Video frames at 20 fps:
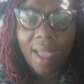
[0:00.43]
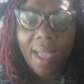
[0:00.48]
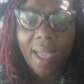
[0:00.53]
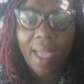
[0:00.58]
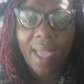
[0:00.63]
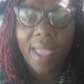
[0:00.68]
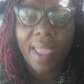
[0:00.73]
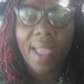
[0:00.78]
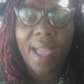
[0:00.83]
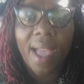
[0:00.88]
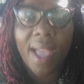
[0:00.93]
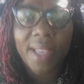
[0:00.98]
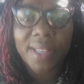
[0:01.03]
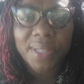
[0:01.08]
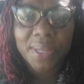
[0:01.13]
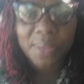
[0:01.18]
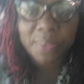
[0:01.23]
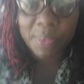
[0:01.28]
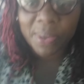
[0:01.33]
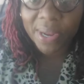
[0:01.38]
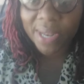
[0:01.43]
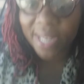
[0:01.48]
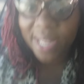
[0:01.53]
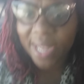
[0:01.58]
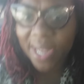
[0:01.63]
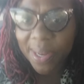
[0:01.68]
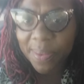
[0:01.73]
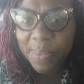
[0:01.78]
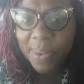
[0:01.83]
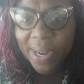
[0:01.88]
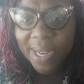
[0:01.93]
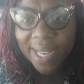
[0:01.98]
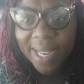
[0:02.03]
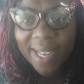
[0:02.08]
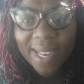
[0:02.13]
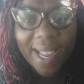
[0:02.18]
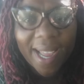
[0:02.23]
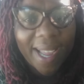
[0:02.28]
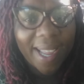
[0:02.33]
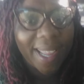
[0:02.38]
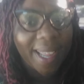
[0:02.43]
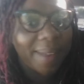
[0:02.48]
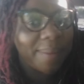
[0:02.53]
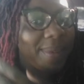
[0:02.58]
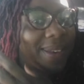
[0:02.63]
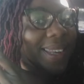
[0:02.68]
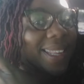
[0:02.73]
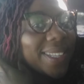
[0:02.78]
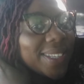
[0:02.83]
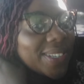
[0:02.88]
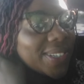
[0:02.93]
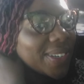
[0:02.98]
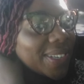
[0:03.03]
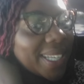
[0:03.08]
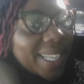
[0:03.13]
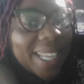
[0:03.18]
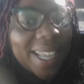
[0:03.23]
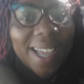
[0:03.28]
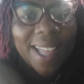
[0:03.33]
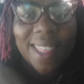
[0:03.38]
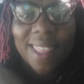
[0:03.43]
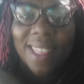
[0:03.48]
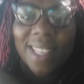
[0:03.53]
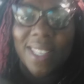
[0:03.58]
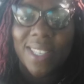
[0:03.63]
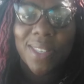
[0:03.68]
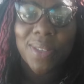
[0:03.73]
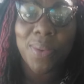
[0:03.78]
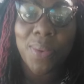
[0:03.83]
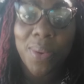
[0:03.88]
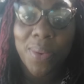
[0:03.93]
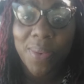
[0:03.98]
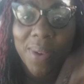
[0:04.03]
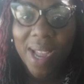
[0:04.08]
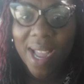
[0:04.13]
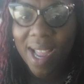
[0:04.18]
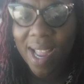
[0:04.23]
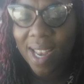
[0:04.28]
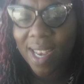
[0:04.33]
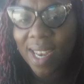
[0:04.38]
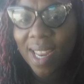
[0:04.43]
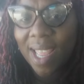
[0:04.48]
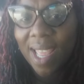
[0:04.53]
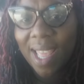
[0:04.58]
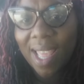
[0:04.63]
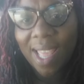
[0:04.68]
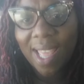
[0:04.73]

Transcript: Hey guys, good morning, good morning. I am literally on the school run